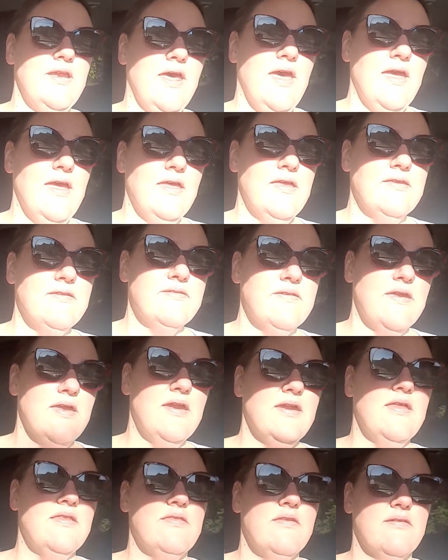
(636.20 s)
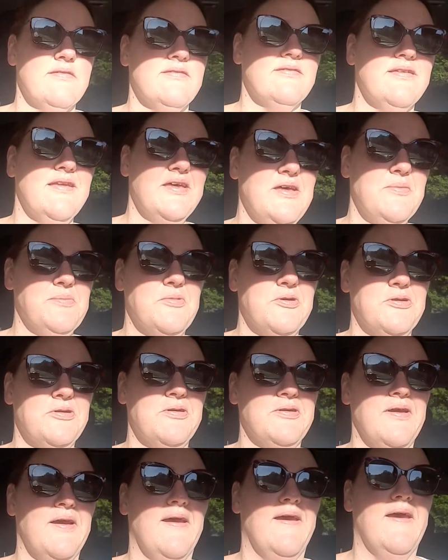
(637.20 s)
days, and in the
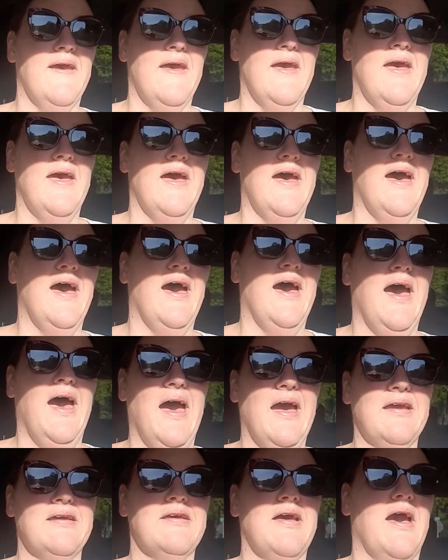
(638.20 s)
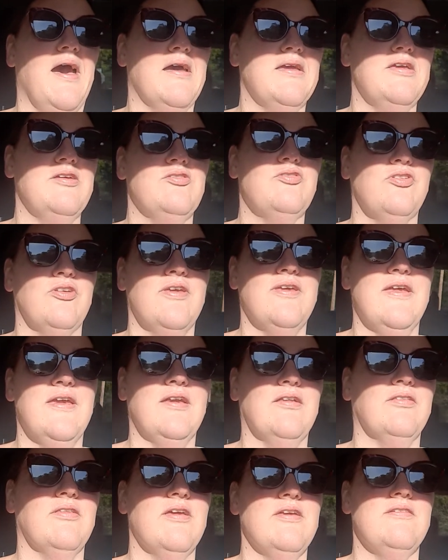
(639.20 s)
summer, I usually get
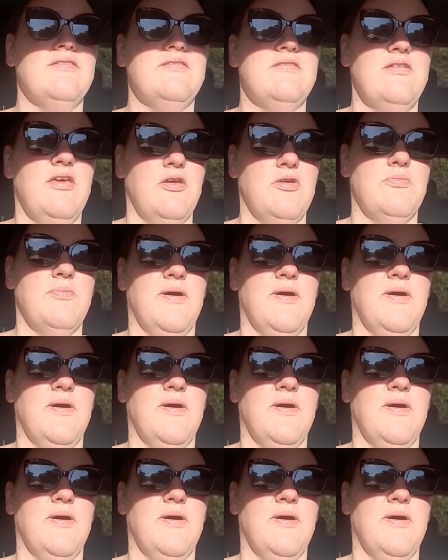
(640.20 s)
at least 2